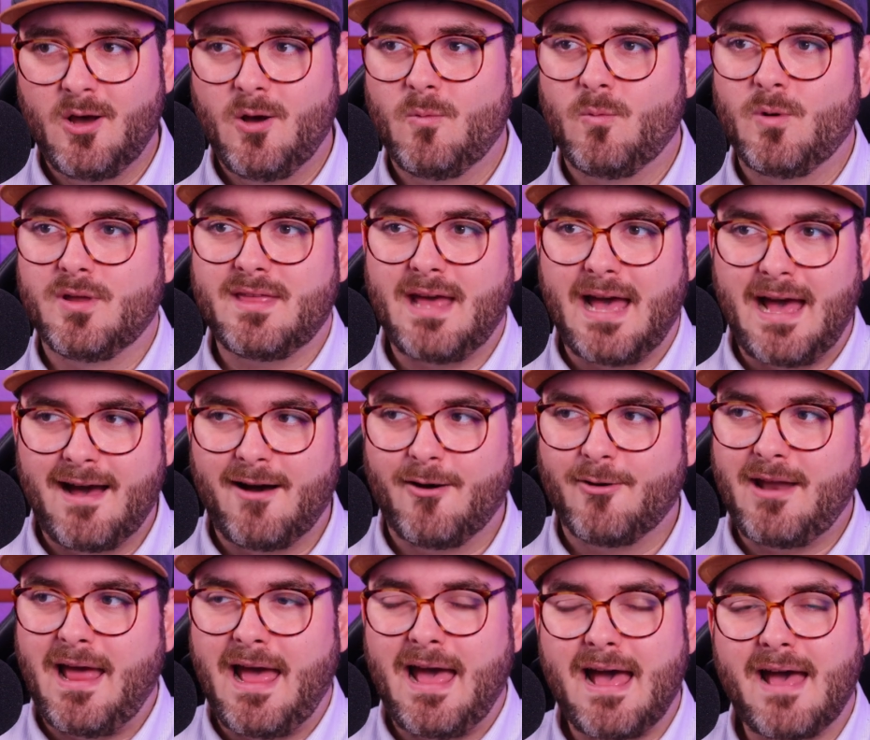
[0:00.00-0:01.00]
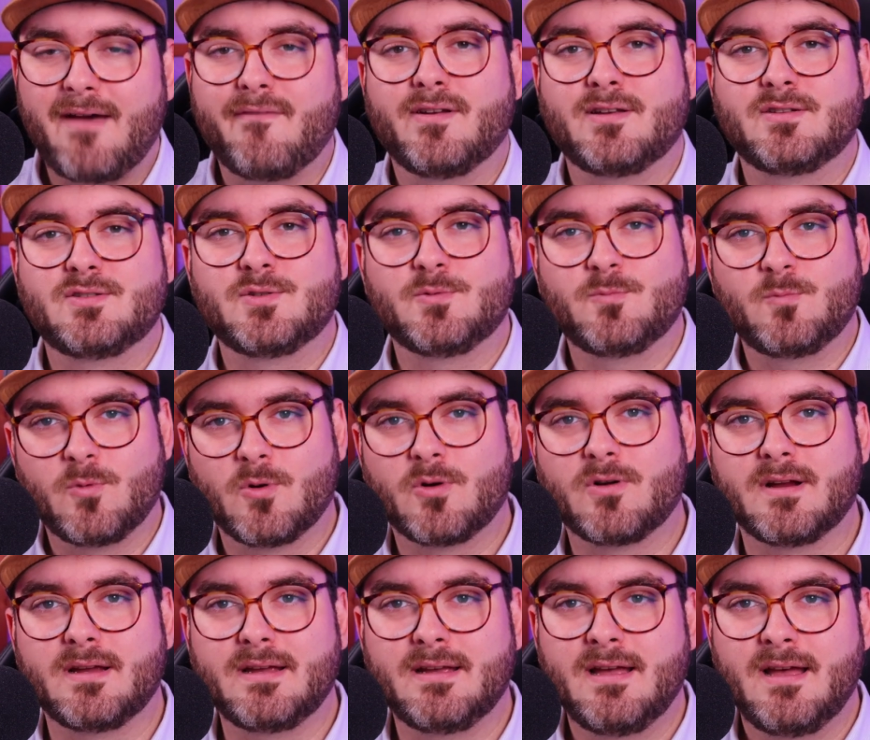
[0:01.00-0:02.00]
without having to
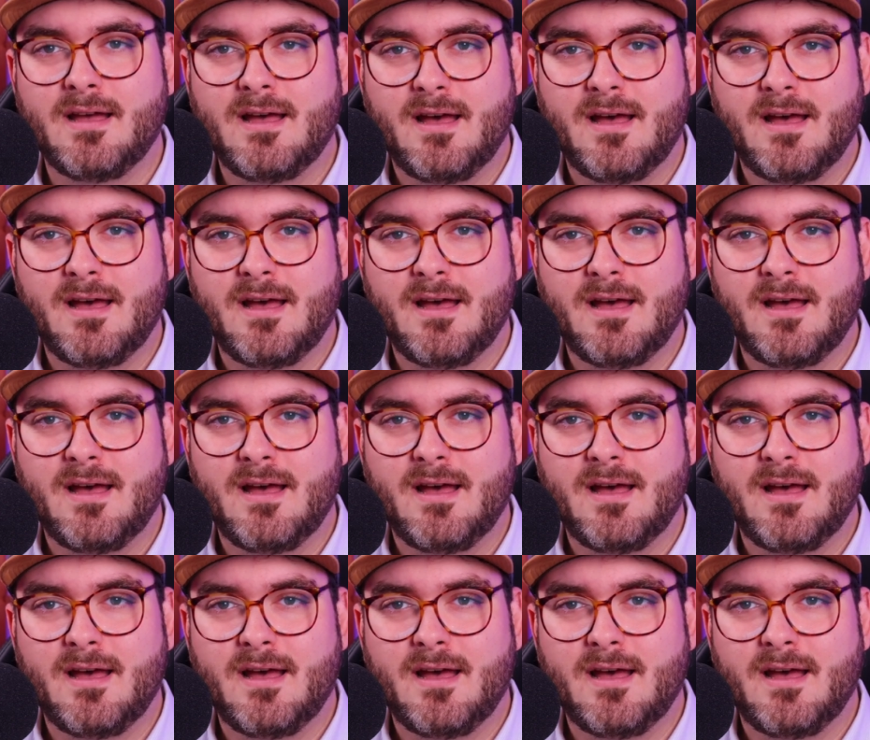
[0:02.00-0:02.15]
worry